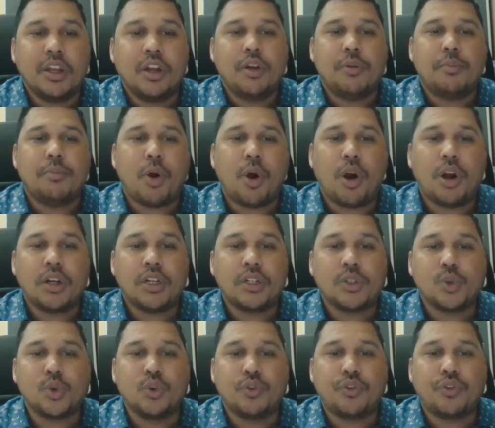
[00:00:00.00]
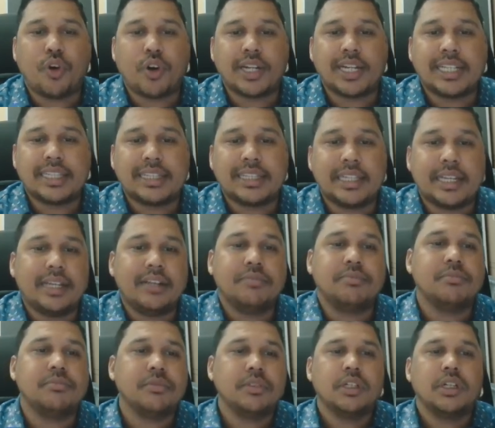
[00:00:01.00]
mod 243,
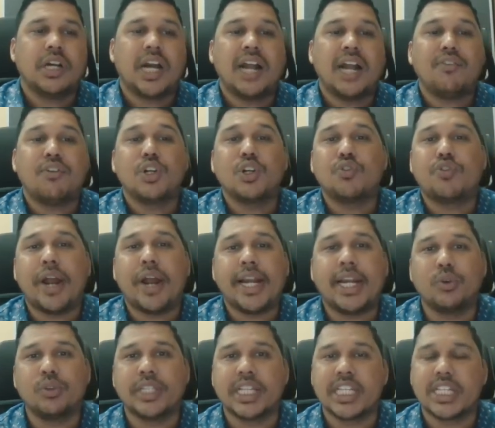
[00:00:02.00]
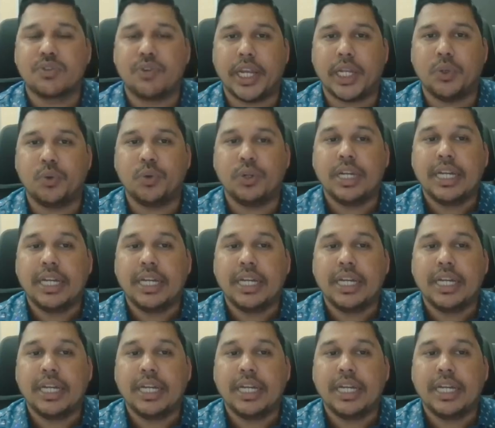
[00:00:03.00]
I want to find out this value.